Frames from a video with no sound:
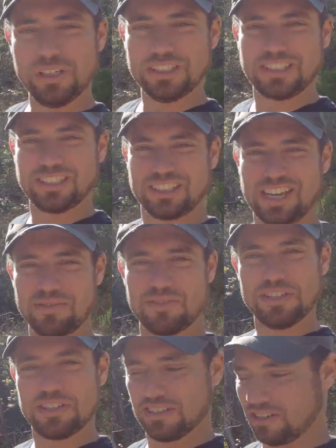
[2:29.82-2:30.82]
always just
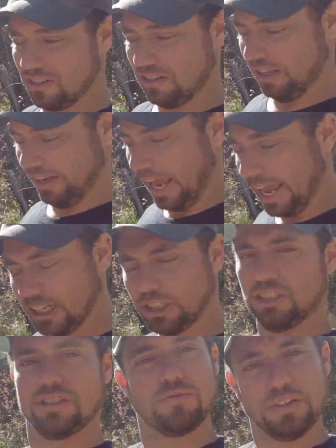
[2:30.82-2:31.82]
have this like
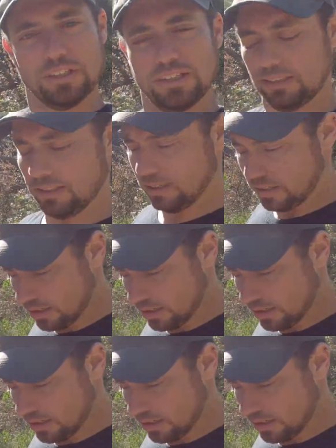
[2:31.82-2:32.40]
anxious feeling.